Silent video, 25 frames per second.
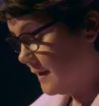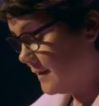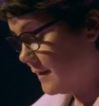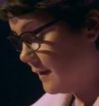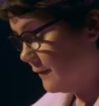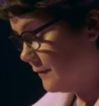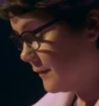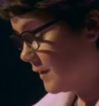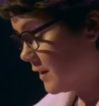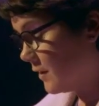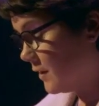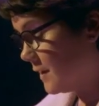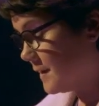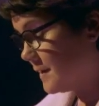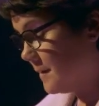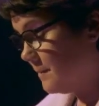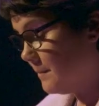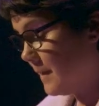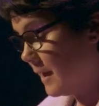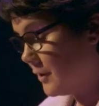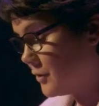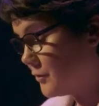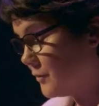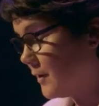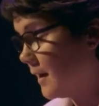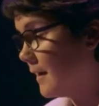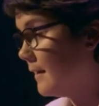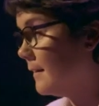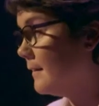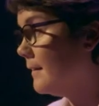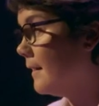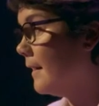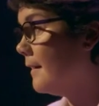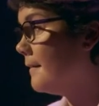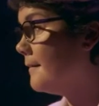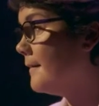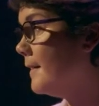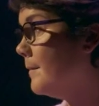difficulty measuring
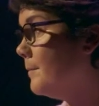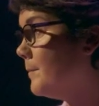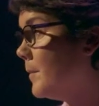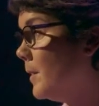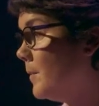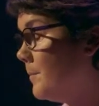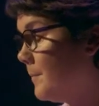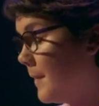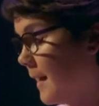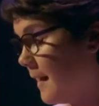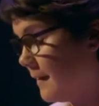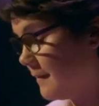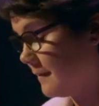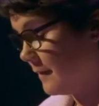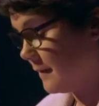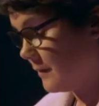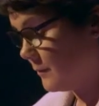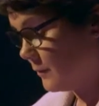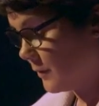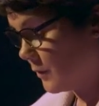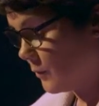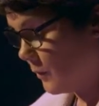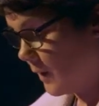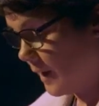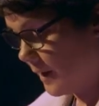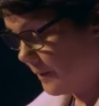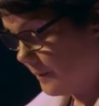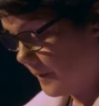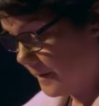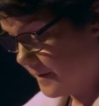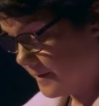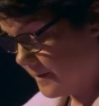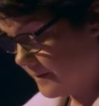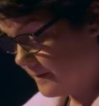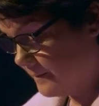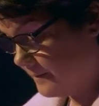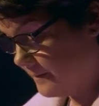a simple basic requirement.